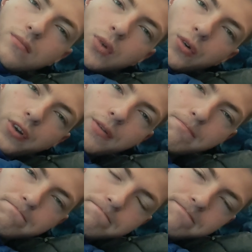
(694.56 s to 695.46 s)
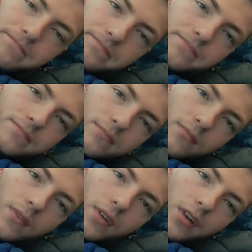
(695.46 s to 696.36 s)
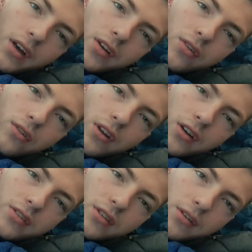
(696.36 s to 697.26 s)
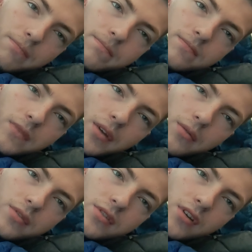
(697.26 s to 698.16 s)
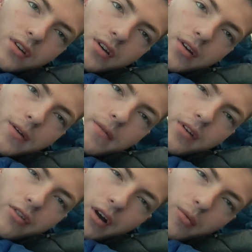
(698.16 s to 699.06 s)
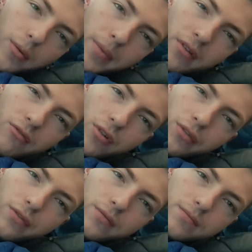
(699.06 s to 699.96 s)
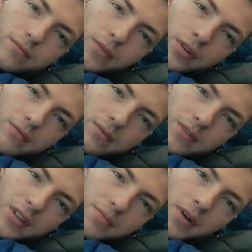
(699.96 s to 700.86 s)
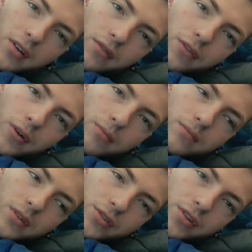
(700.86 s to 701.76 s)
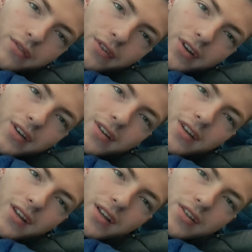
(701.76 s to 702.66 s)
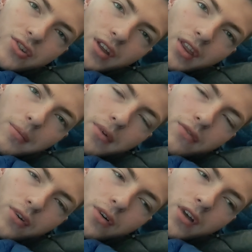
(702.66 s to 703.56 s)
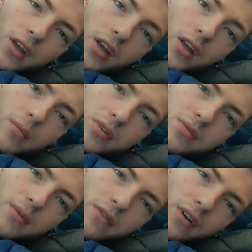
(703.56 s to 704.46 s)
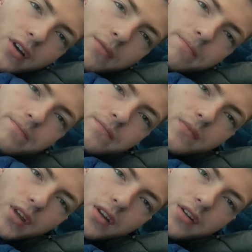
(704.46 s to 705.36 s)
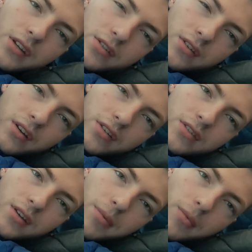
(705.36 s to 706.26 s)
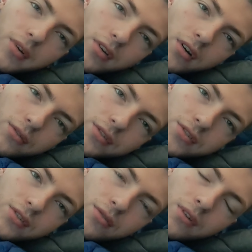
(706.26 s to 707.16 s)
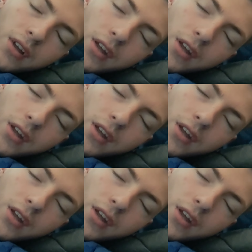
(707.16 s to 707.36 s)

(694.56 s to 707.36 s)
Morning. Had a good night's sleep. It was ground were a bit rough, but that's my own fault. I should have checked that before. But to be fair, I had a decent night's sleep. I weren't cold at all,